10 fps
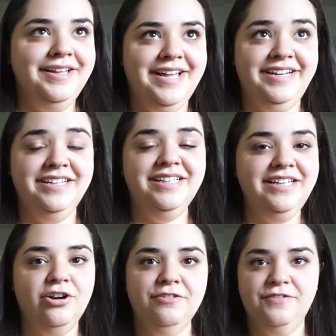I need to
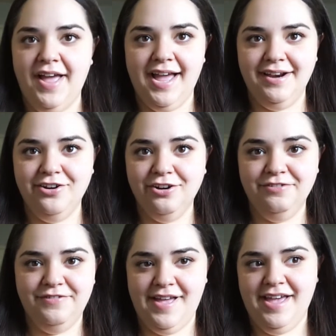clean our fan. Our
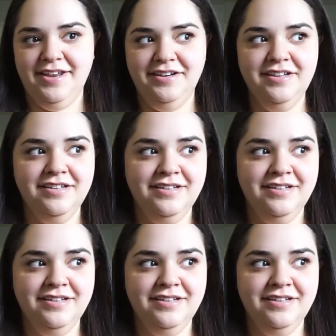fan,